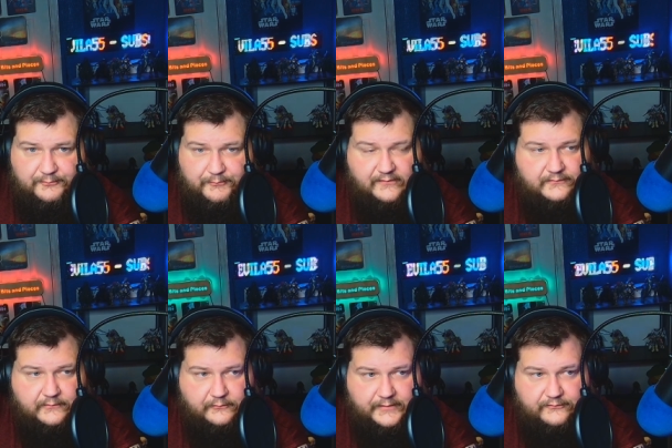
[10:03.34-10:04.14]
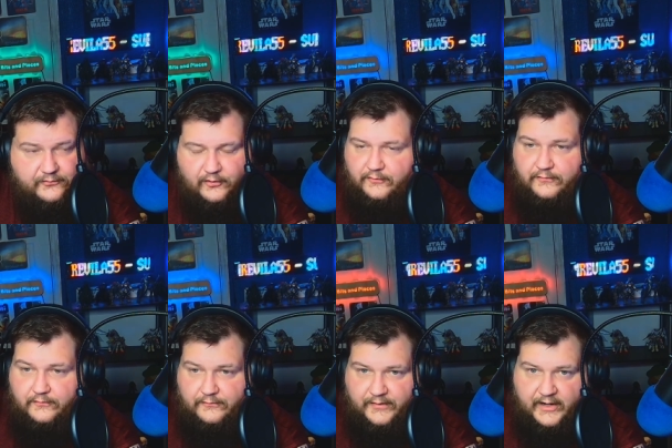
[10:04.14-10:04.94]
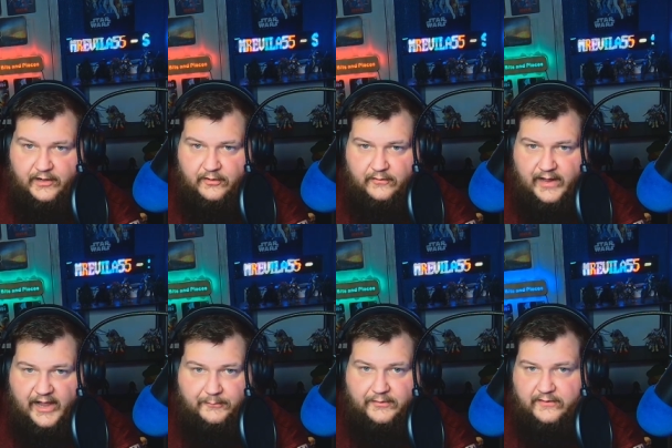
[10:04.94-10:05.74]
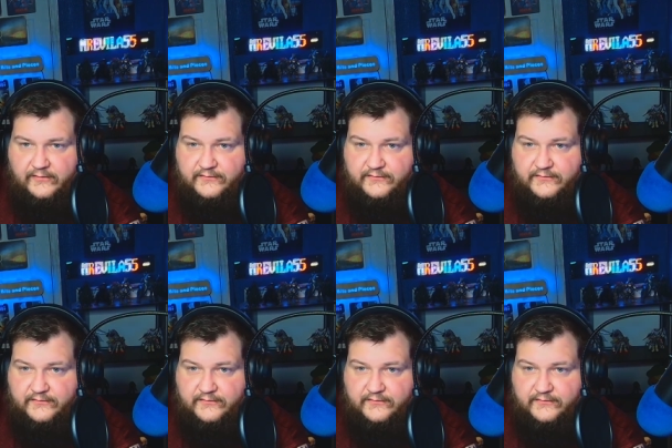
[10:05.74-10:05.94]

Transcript: basically turned their IPs